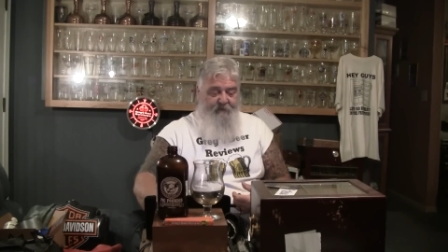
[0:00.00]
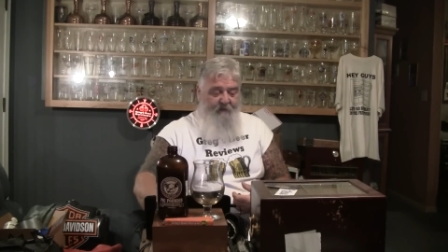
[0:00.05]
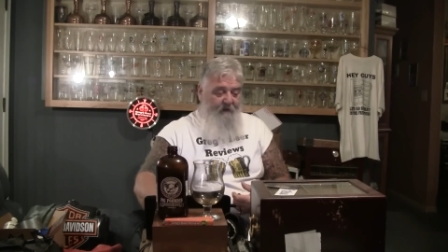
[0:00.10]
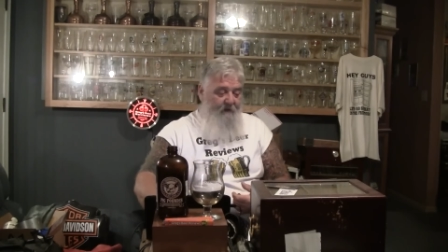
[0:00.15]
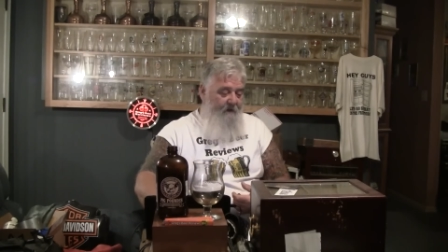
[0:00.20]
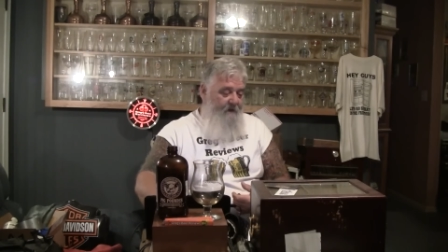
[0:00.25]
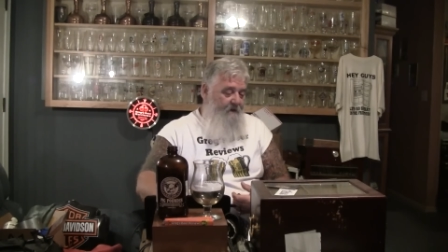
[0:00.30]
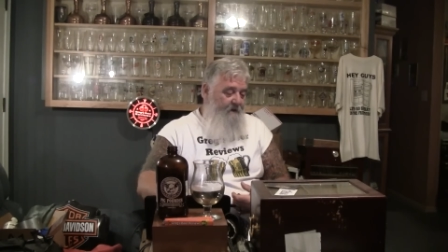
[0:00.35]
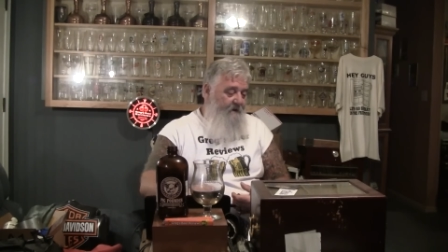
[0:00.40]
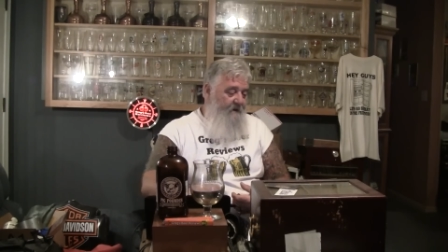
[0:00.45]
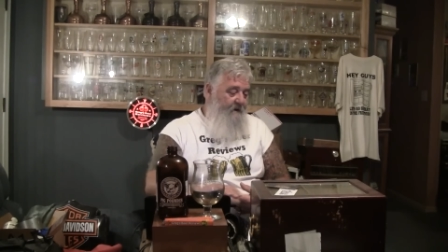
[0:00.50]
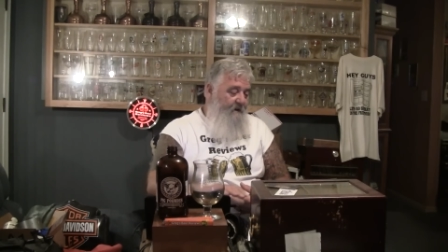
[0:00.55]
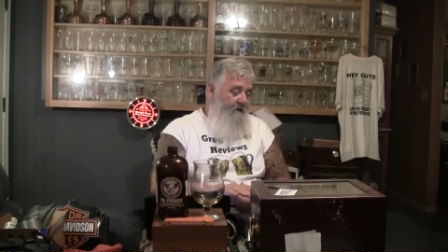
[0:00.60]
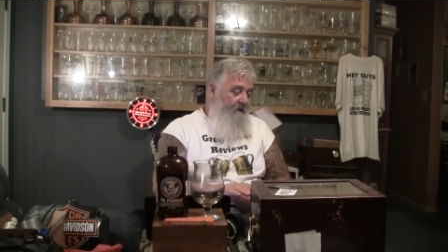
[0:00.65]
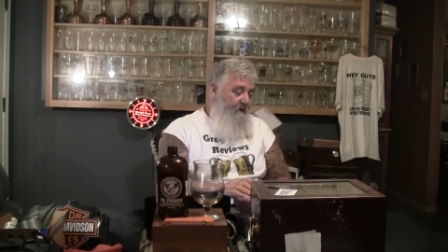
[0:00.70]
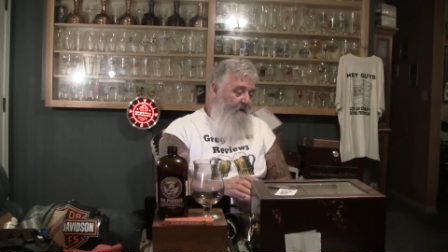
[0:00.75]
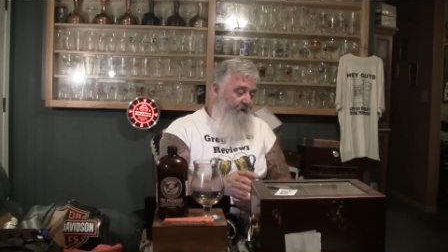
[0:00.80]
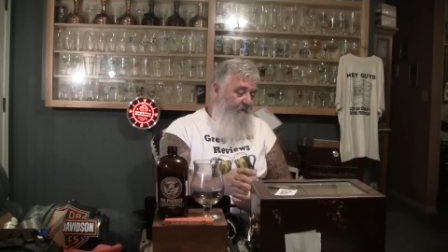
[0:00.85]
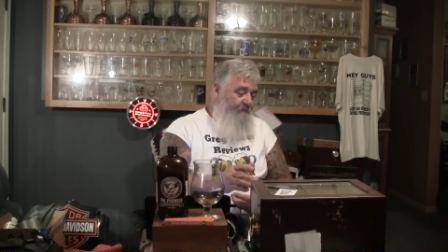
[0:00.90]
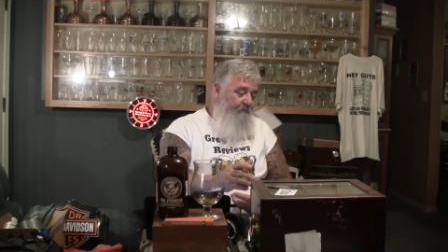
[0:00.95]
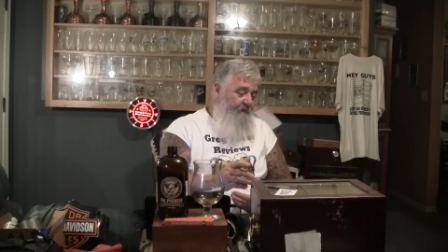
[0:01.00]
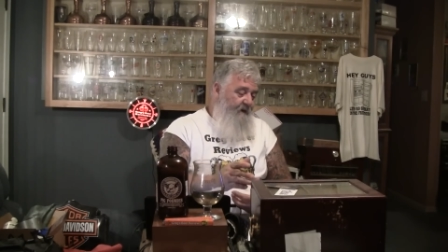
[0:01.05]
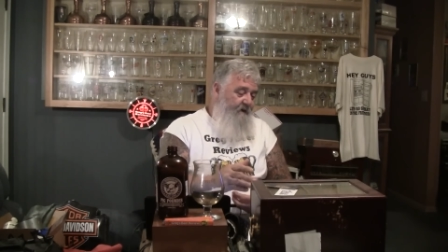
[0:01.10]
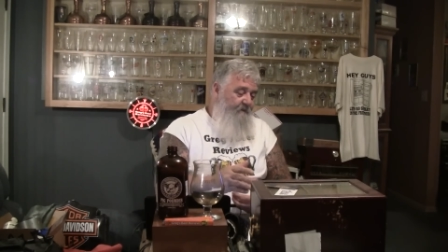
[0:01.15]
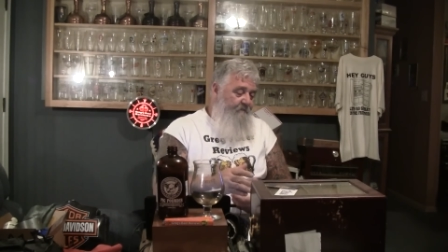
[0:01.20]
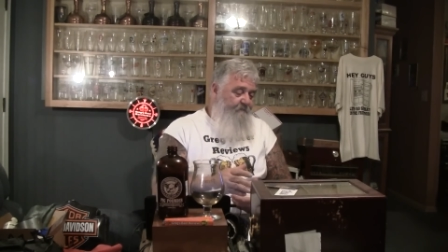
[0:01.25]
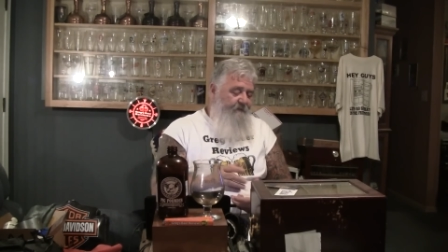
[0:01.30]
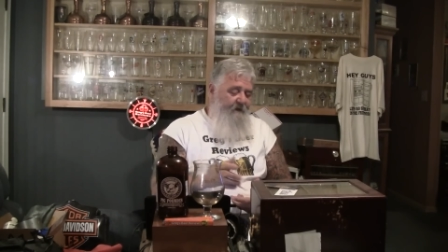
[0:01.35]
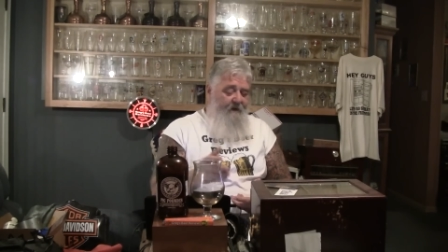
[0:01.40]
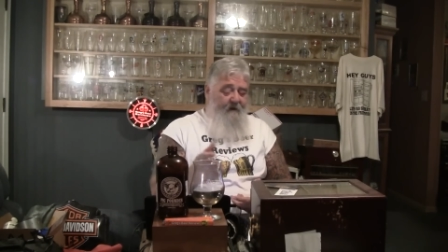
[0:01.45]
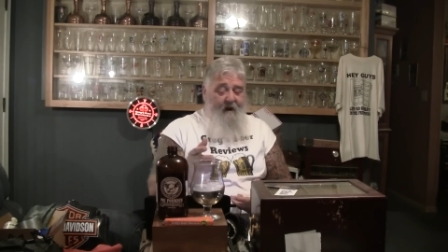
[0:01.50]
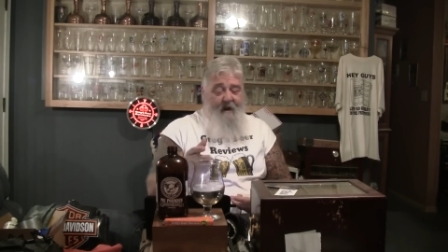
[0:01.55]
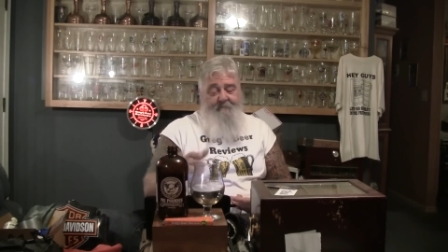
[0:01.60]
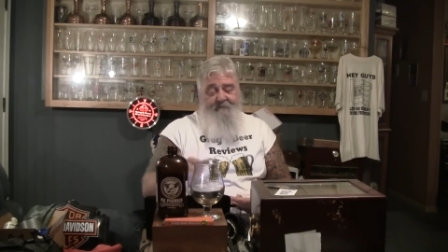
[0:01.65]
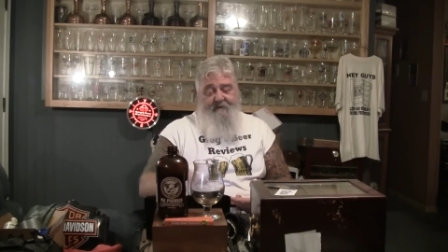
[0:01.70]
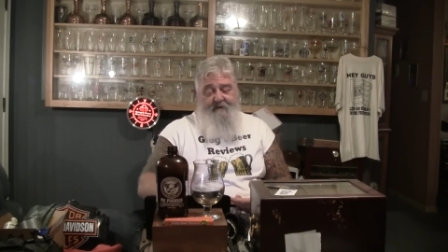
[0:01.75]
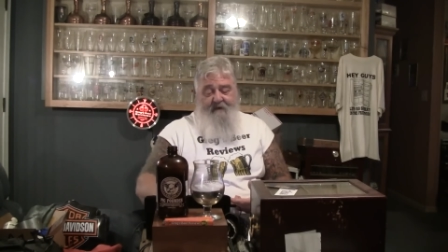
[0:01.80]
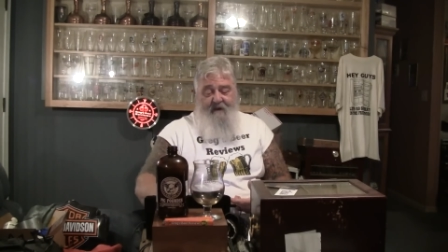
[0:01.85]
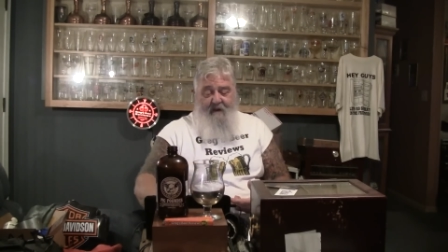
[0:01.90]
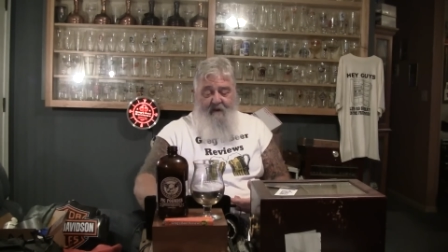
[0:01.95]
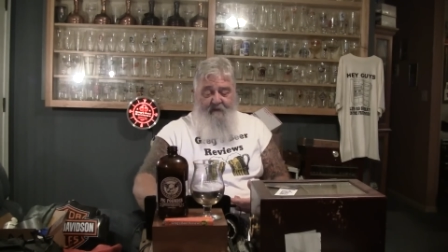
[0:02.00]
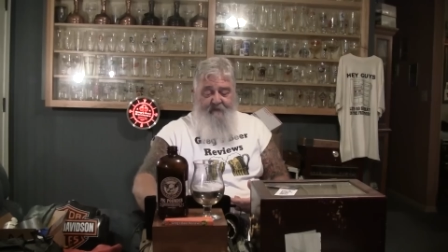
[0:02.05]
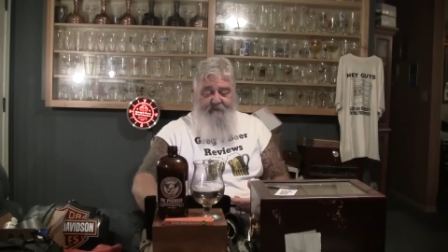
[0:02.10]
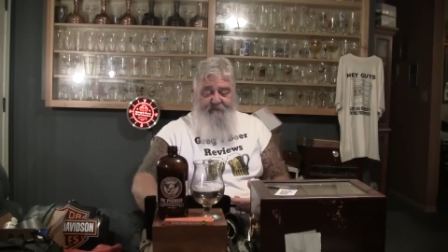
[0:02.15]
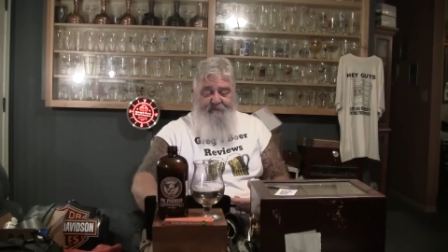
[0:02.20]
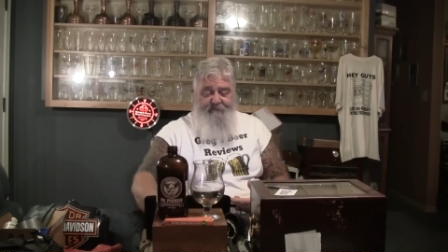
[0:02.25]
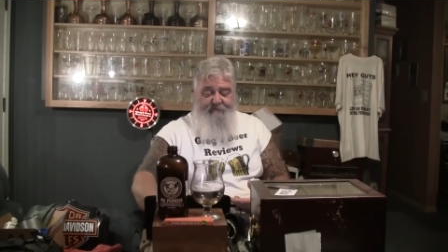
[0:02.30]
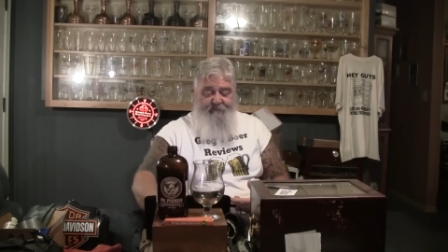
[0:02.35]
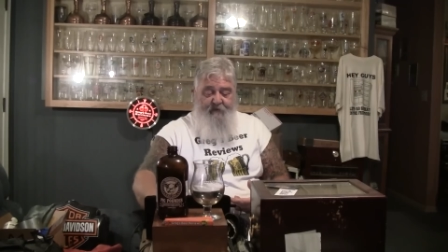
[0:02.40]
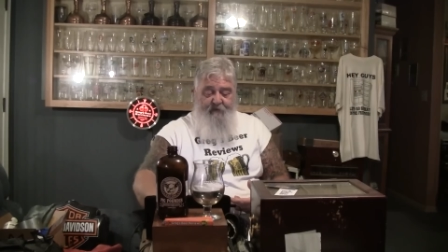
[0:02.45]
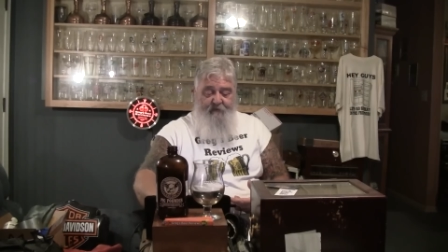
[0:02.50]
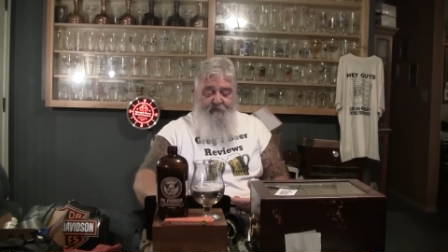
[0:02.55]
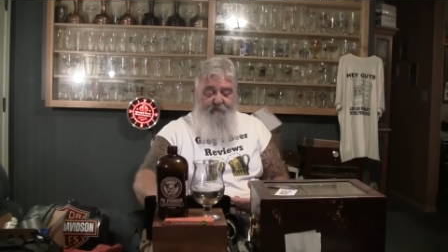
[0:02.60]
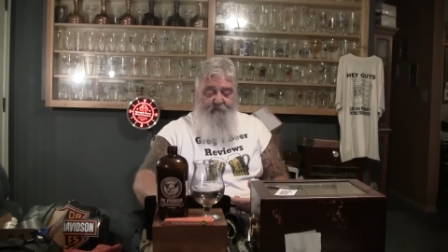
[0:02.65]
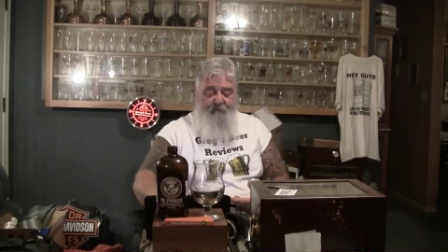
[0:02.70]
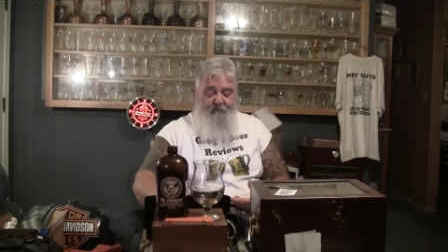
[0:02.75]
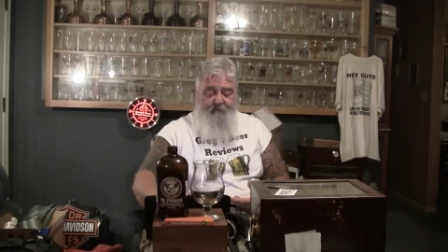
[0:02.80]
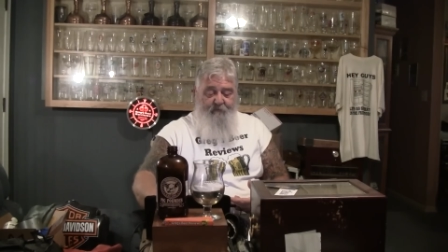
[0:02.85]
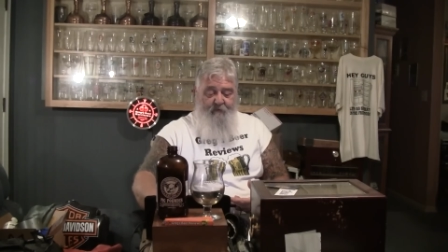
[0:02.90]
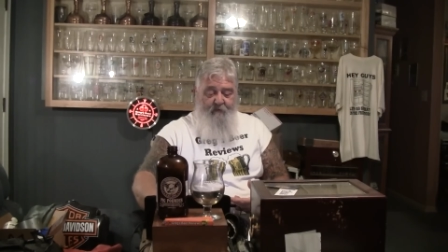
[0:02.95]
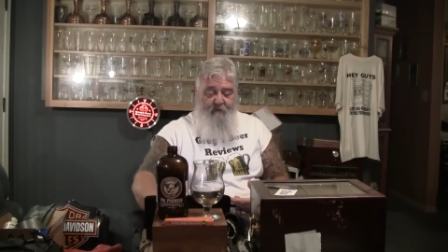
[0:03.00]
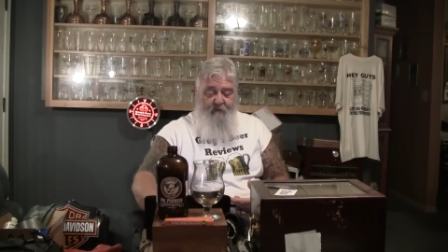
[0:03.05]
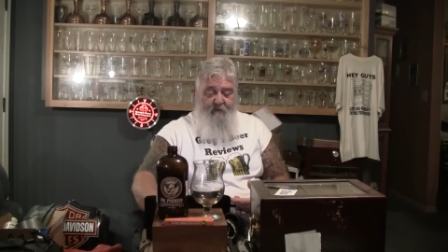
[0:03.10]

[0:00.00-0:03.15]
Uh, uh, rate Beer Advocate has two,